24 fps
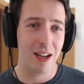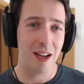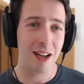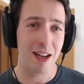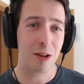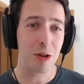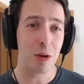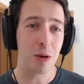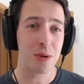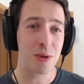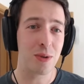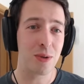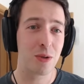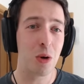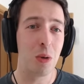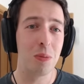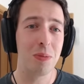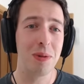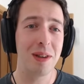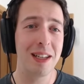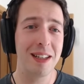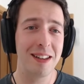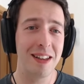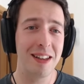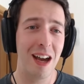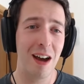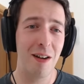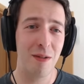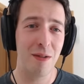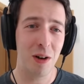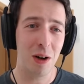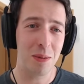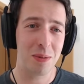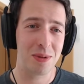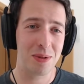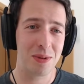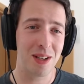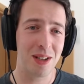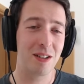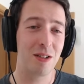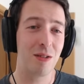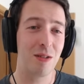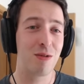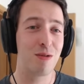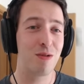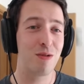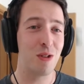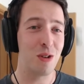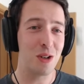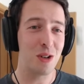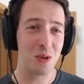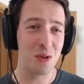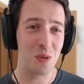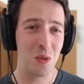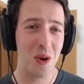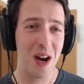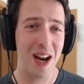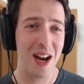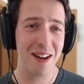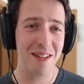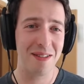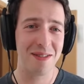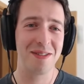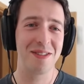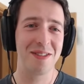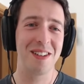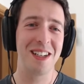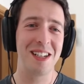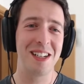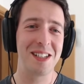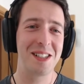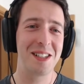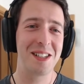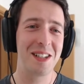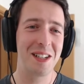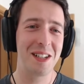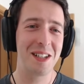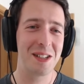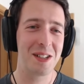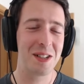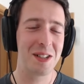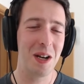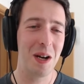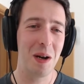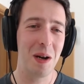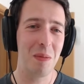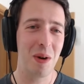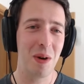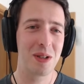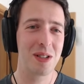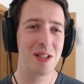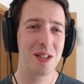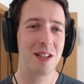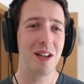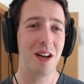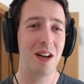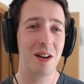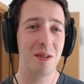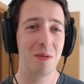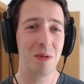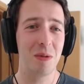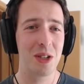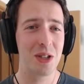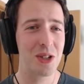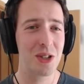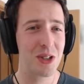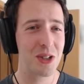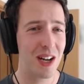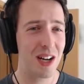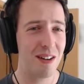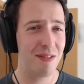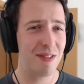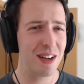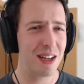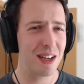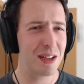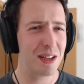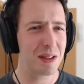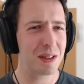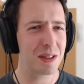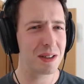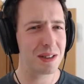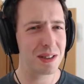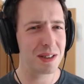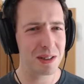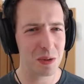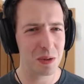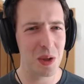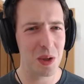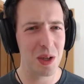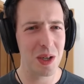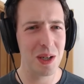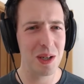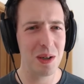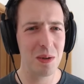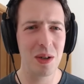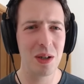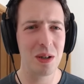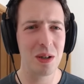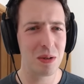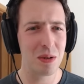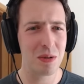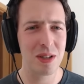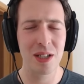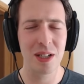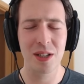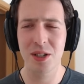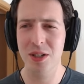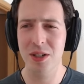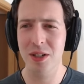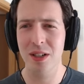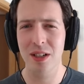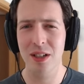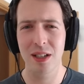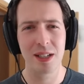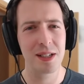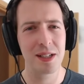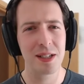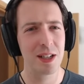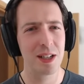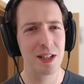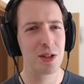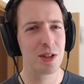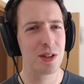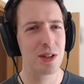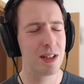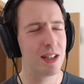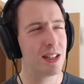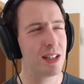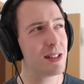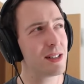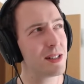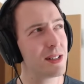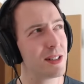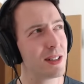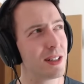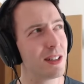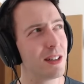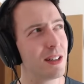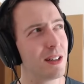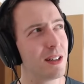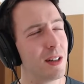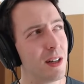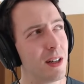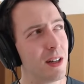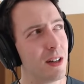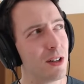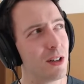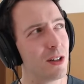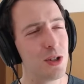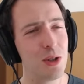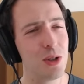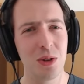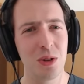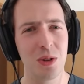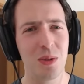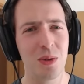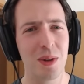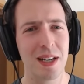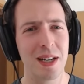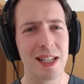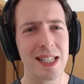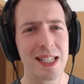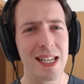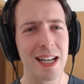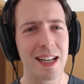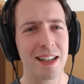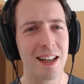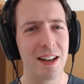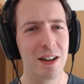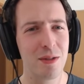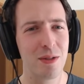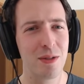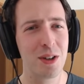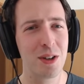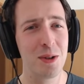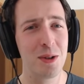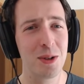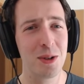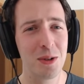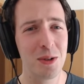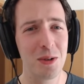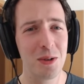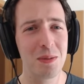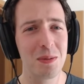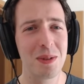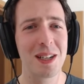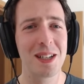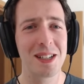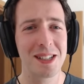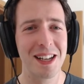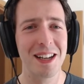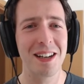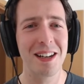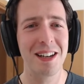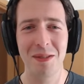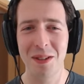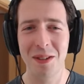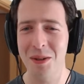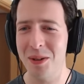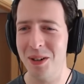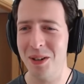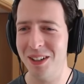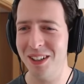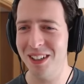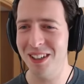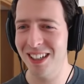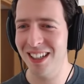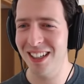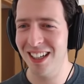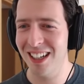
in terms of complete DevOps, like the first wave is is uh, mostly done, which I think we will reach. Is is is June twenty second end of Q two because then we will.